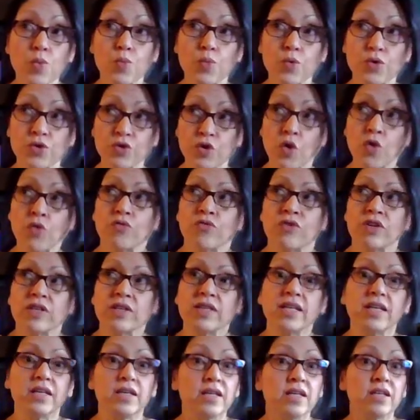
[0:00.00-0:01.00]
we're not
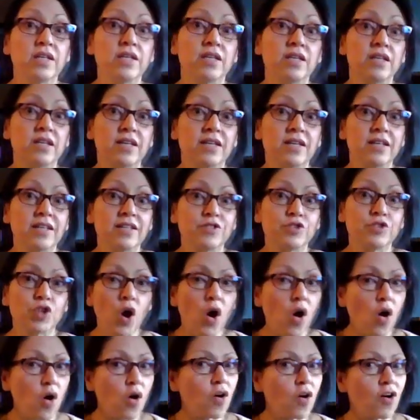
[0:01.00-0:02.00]
really
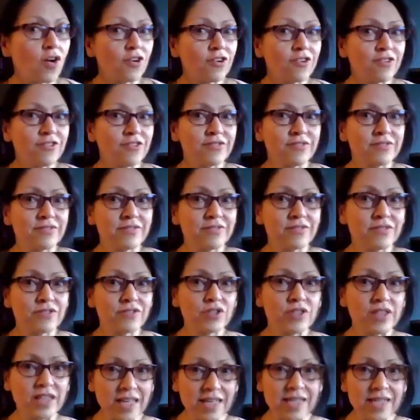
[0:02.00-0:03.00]
taught
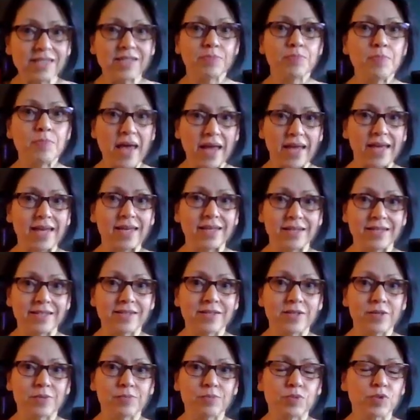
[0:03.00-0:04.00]
these
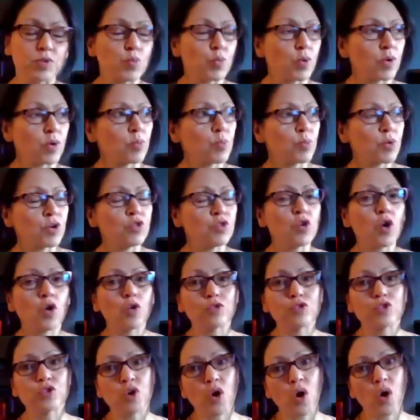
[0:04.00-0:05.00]
mechanisms. We're
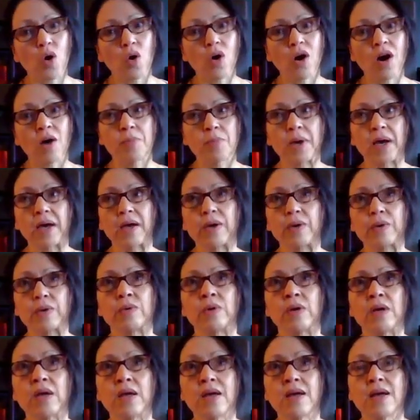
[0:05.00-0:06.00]
not taught about
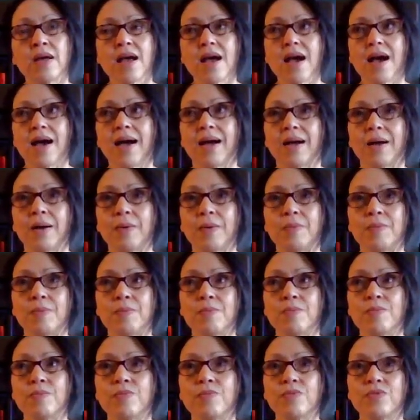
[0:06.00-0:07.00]

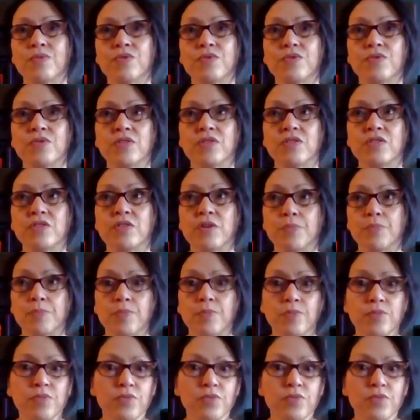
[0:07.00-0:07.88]
the